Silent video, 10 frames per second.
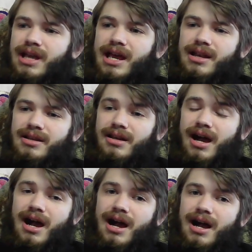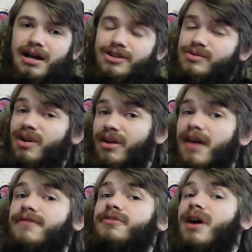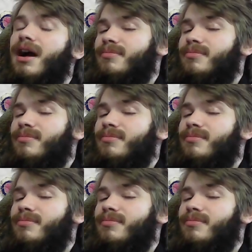And to start off,